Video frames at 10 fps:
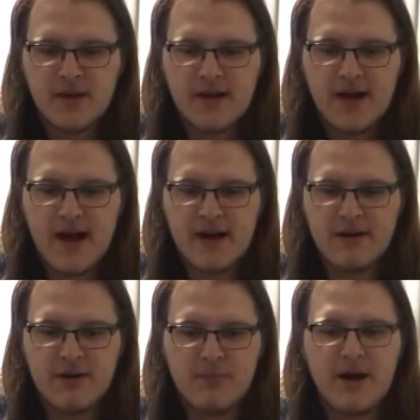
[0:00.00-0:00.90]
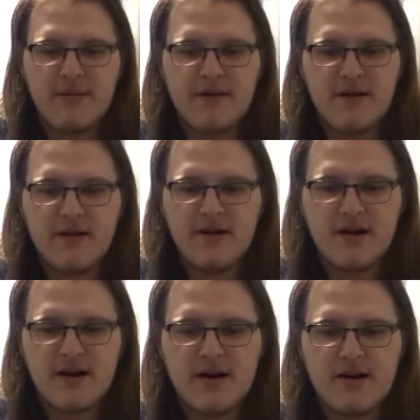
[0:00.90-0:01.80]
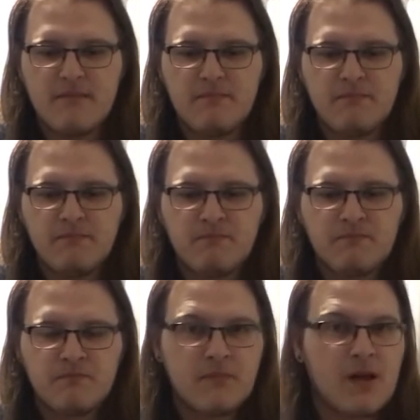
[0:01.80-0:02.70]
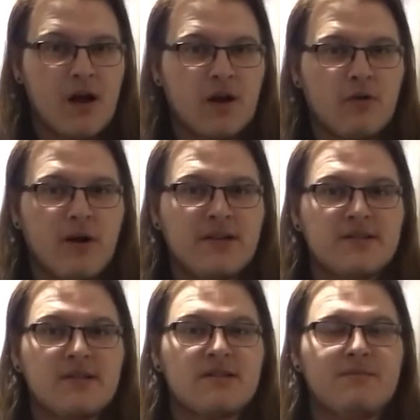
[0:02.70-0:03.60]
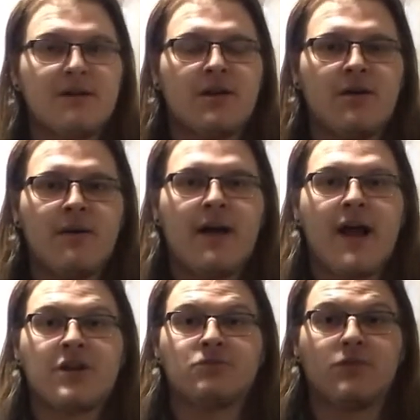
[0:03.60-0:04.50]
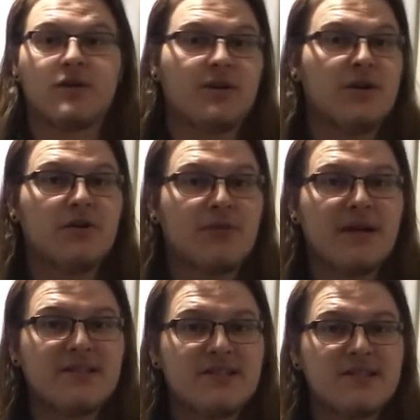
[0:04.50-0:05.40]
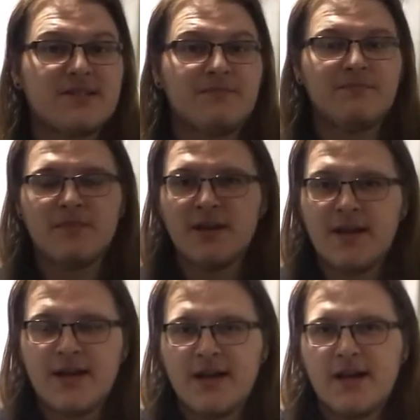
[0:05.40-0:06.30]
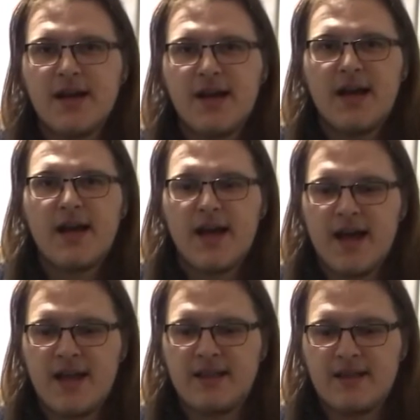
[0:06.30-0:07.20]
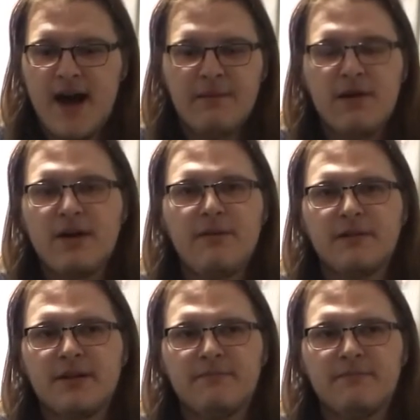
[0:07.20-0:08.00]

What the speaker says: I don't know, maybe a crate system, but, you know, an actual good crate system. And I'd be okay with it.